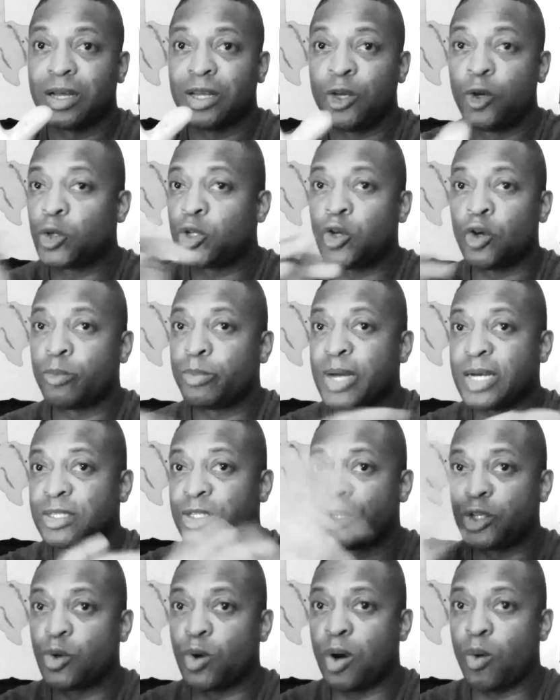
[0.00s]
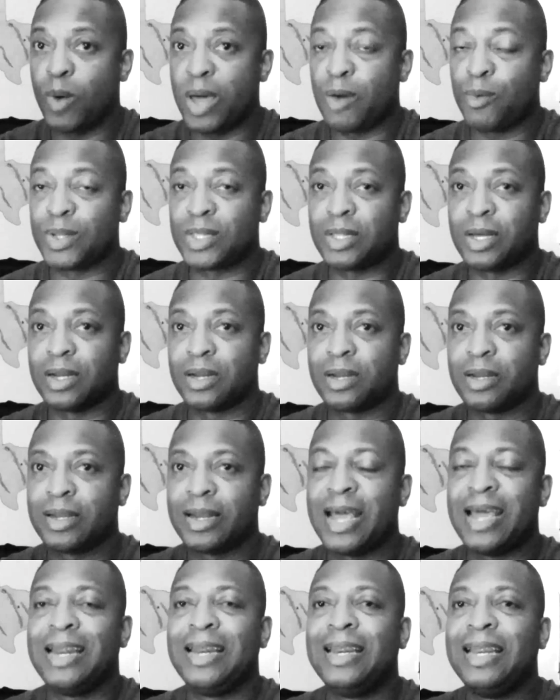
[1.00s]
YouTube doesn't do away with it.
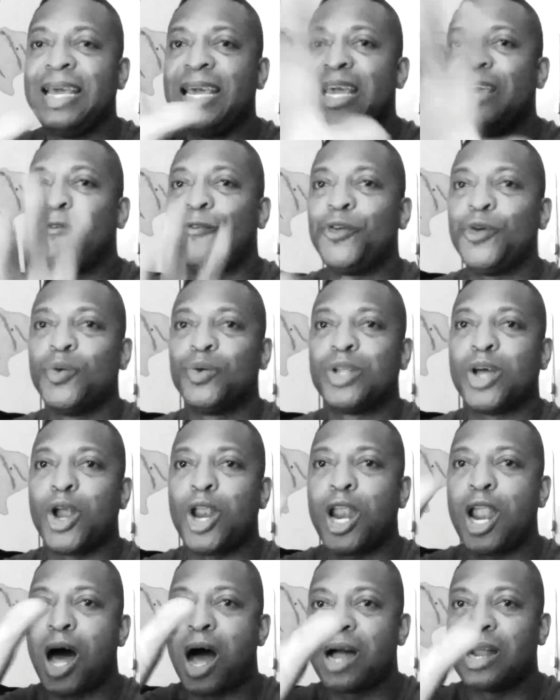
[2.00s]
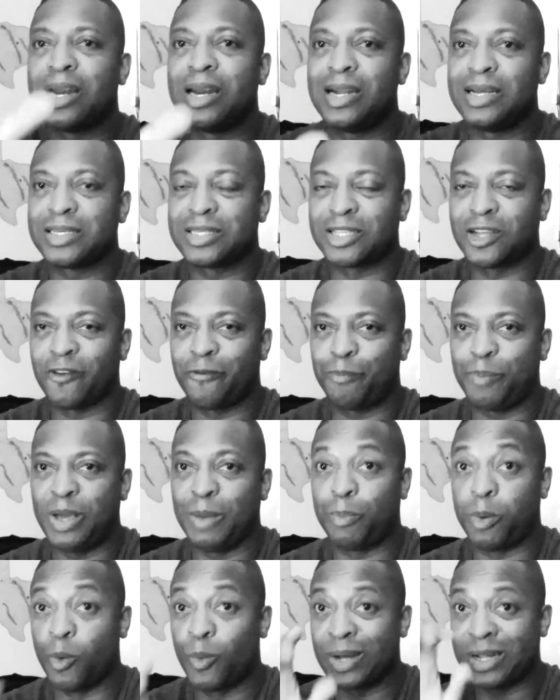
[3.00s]
They leave you the long list of
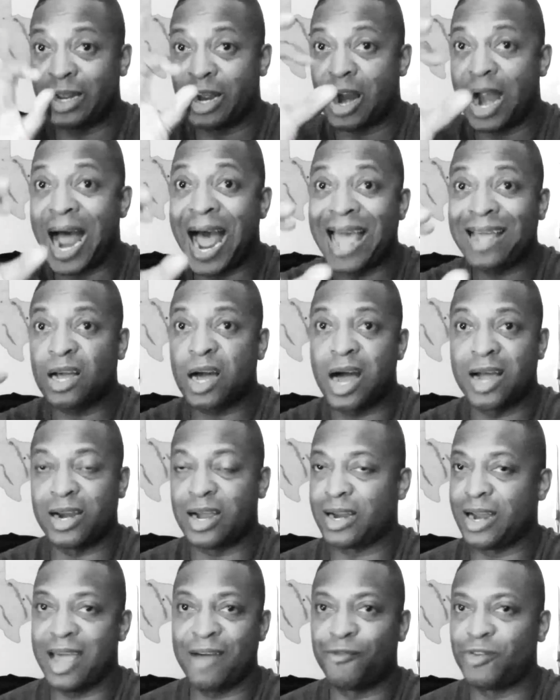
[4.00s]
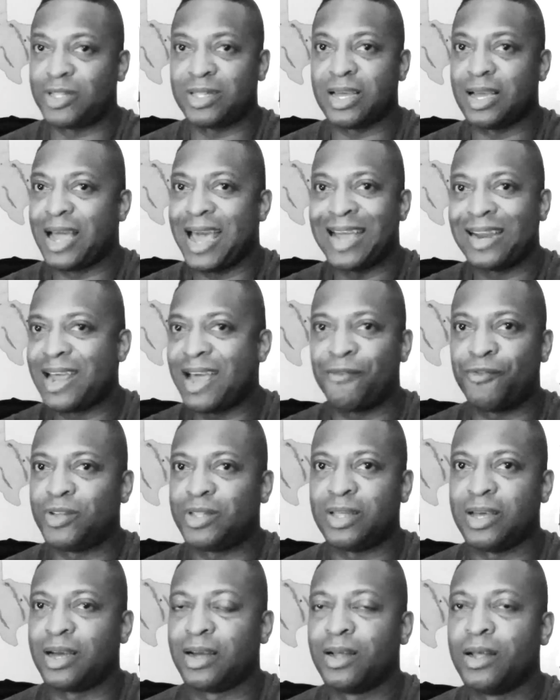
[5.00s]
people with their icon and everything and
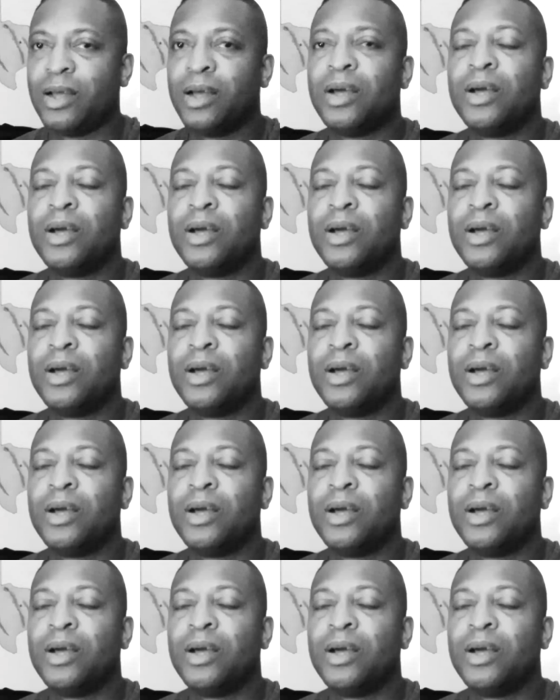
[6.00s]
everything.